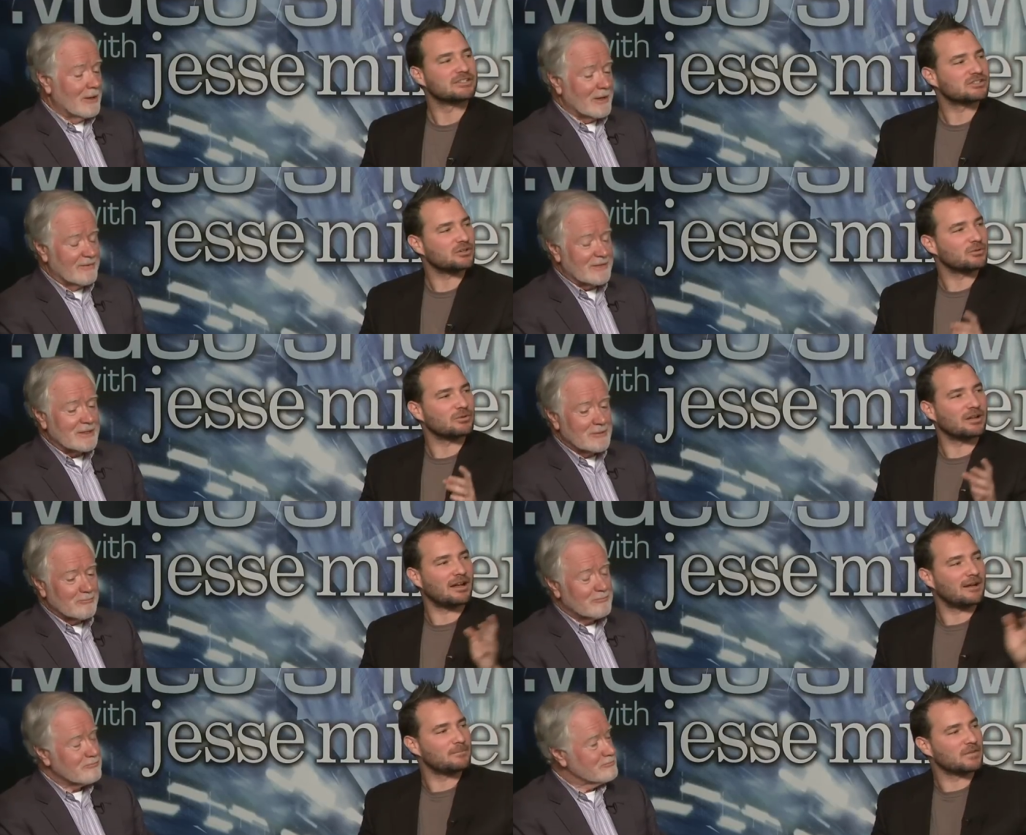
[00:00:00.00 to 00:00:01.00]
Speaker 1: And Long so
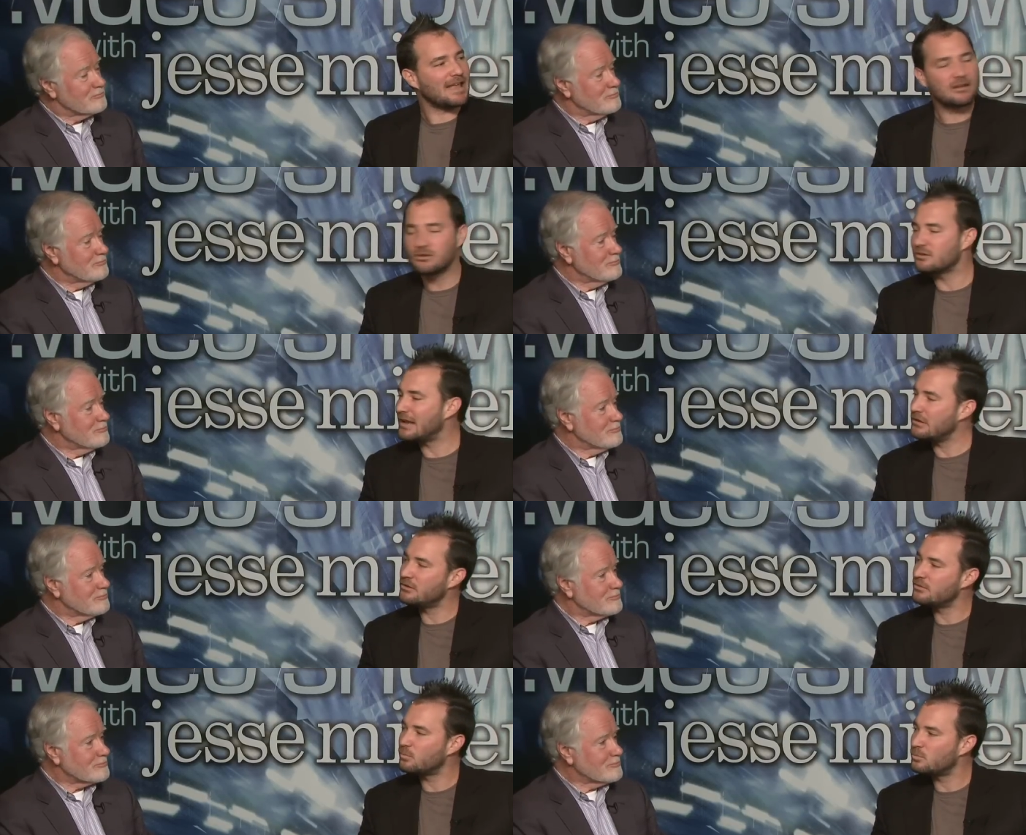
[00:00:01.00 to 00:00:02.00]
um, now you're now
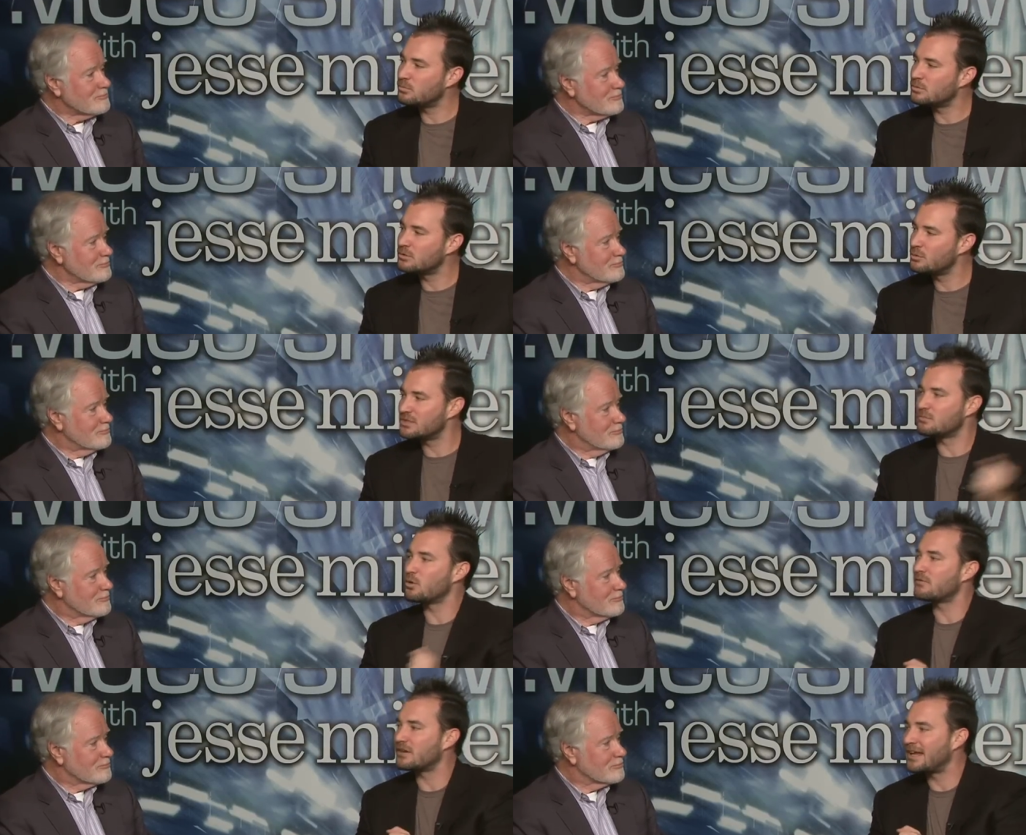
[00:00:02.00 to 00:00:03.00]
you're doing
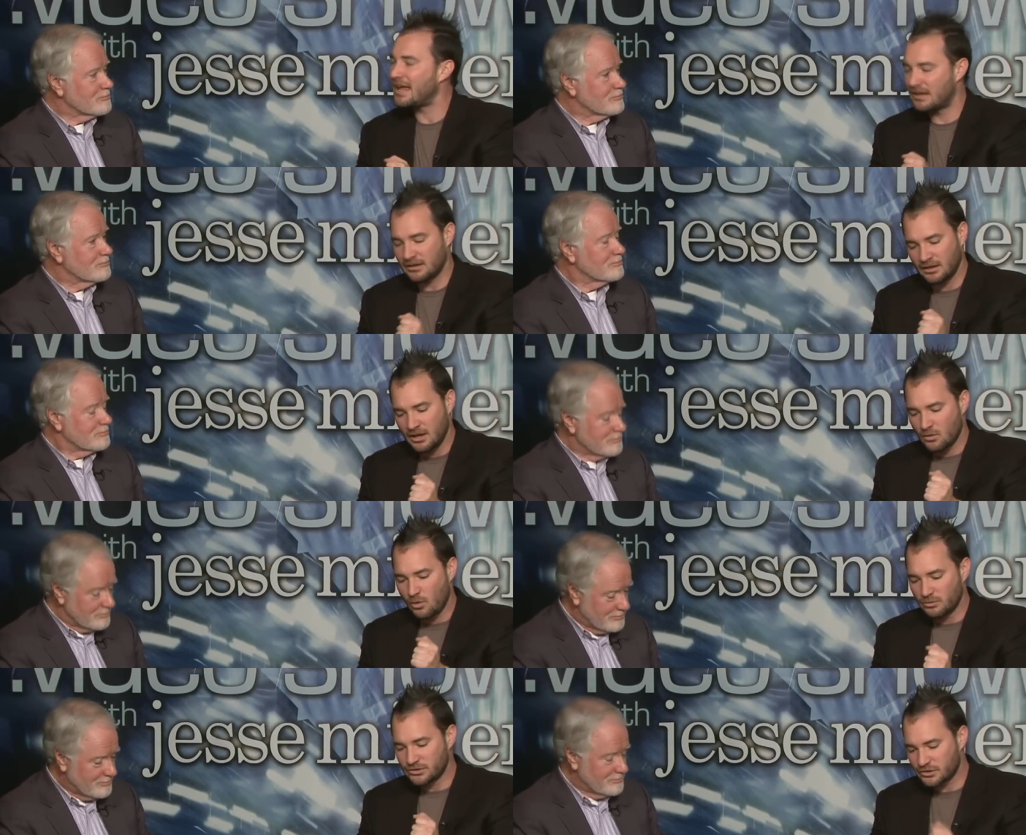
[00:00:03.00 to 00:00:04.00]
some work for Canon.
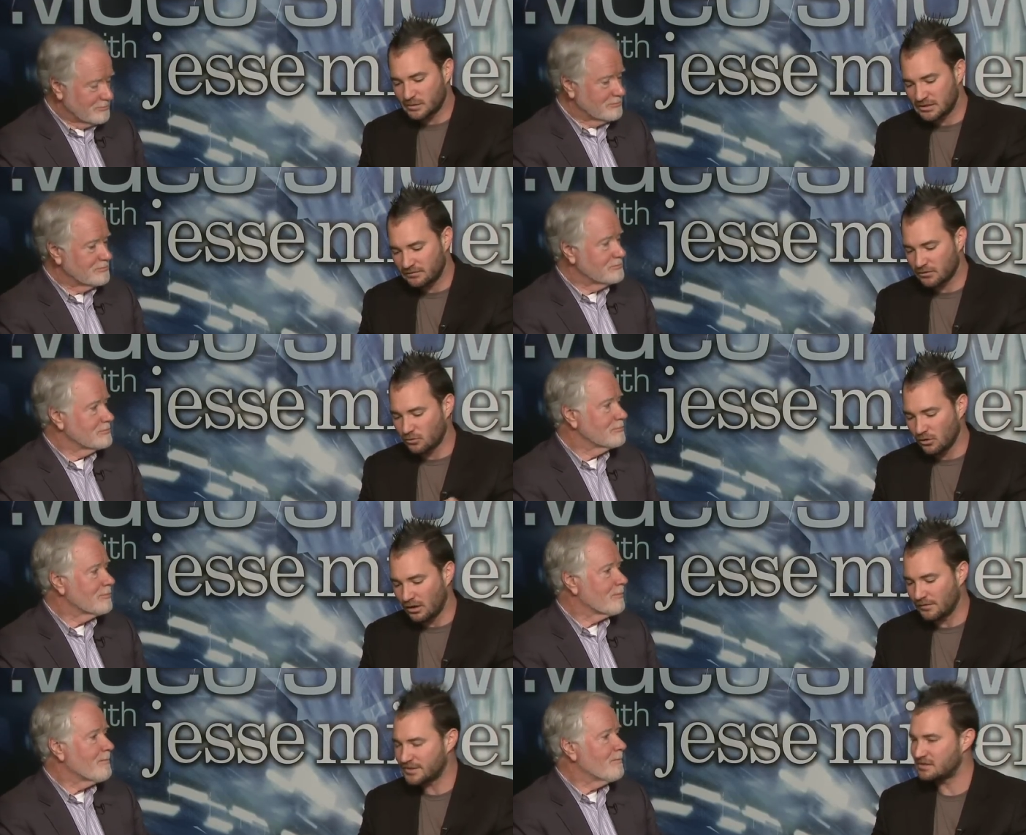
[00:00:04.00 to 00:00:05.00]
What was your specific
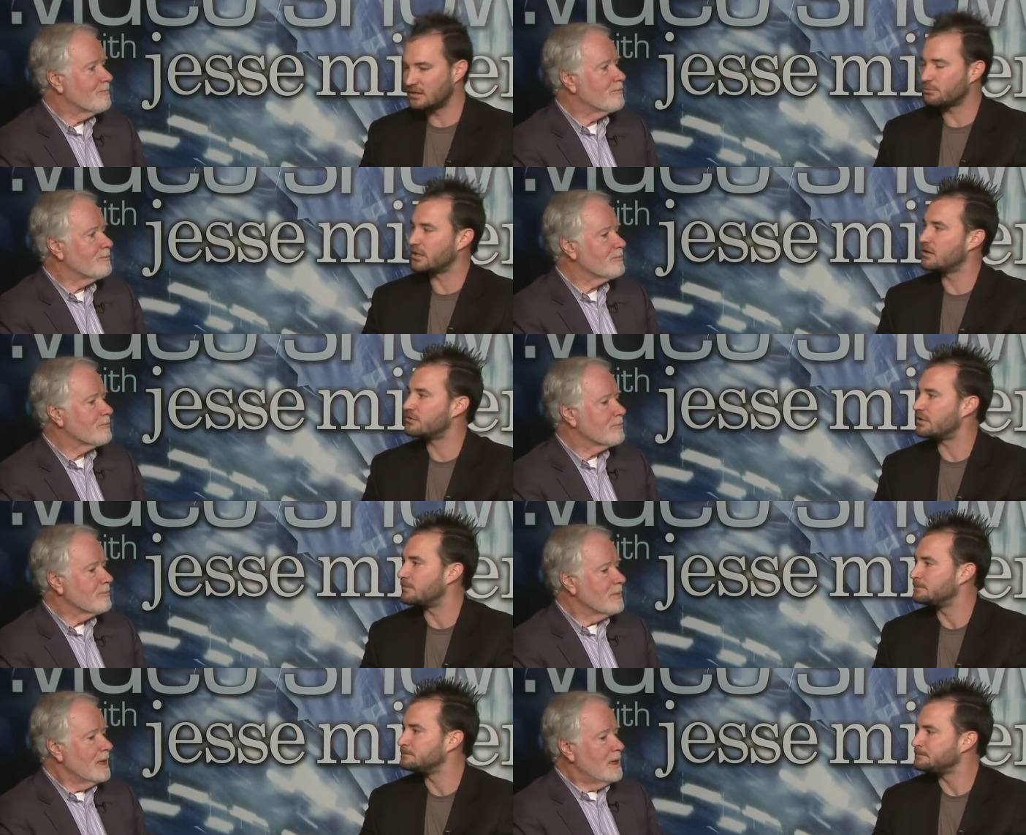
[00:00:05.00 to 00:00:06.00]
Speaker 2: role on the
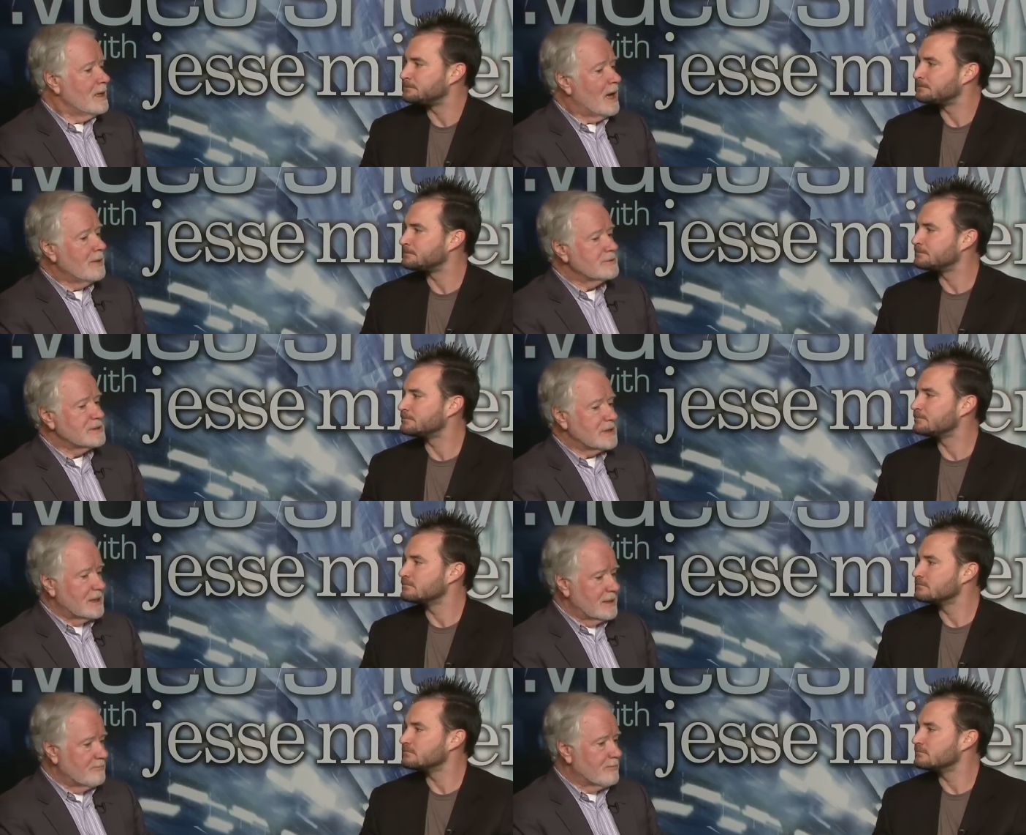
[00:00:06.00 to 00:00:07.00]
C300? I was
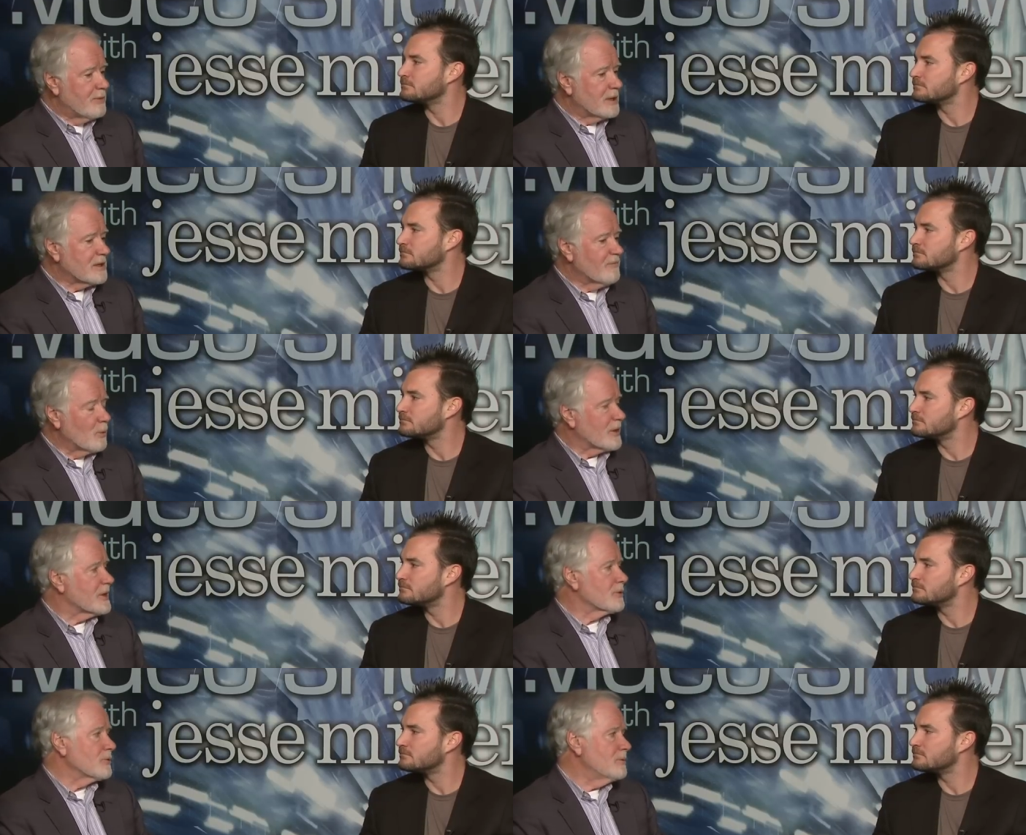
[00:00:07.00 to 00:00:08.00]
uh, part of a
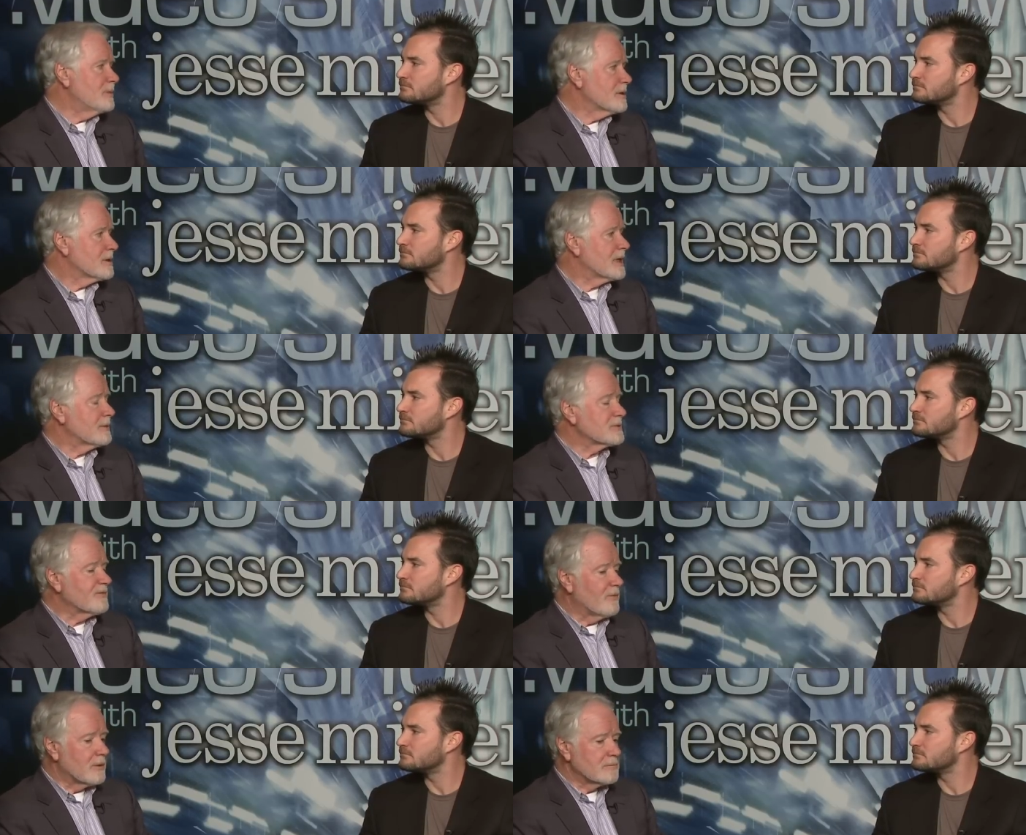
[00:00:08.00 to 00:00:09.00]
working group that
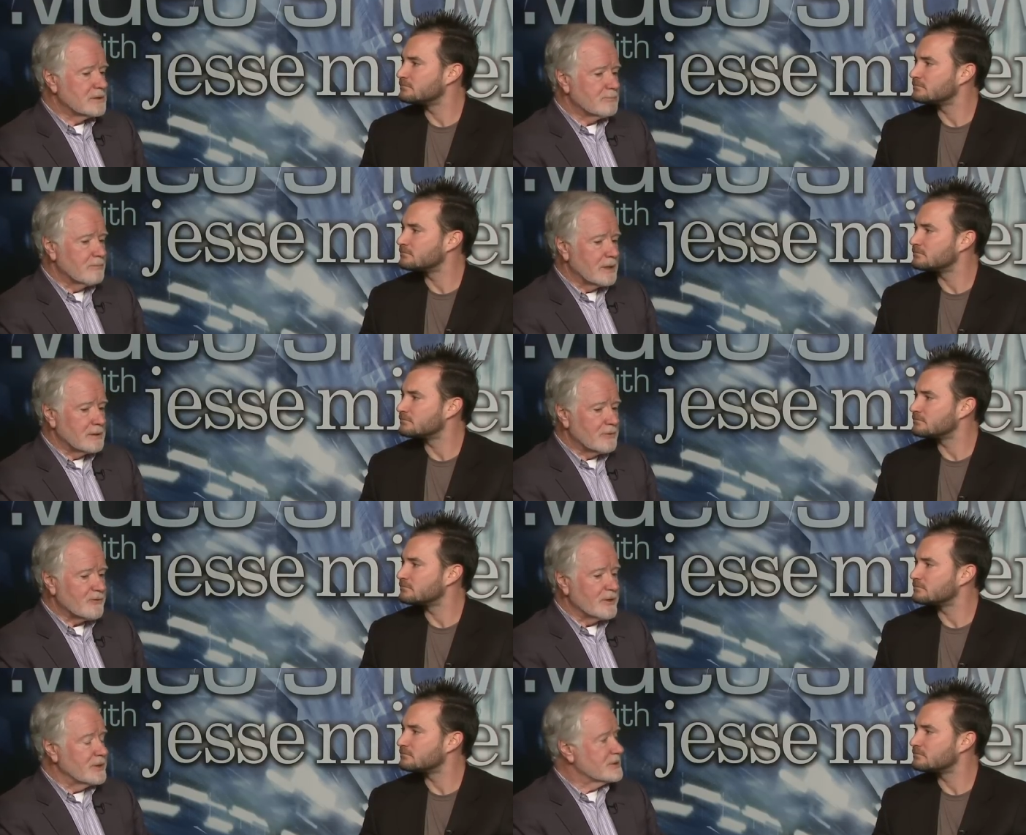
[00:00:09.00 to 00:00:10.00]
was formed
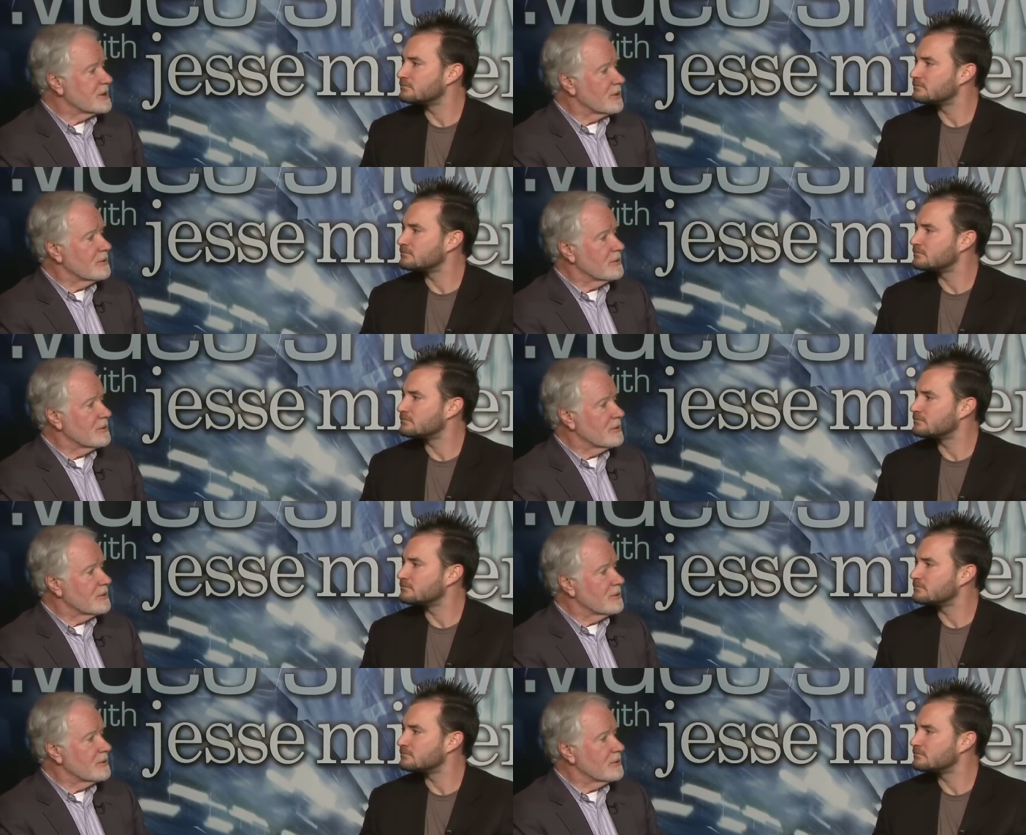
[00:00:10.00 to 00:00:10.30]
about three years